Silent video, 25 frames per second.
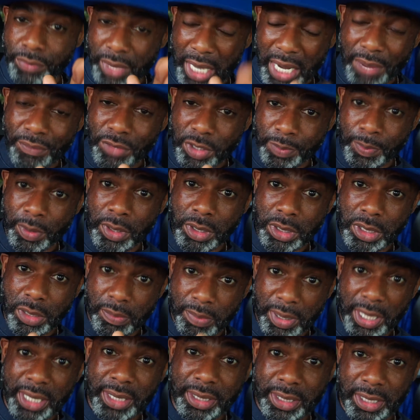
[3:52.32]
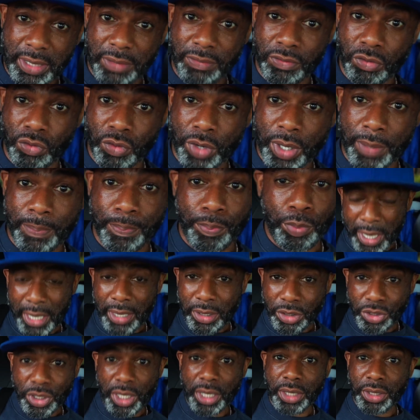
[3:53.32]
Take responsibility for it.
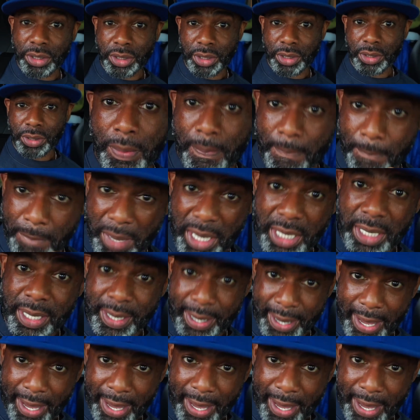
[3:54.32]
Make changes. Make it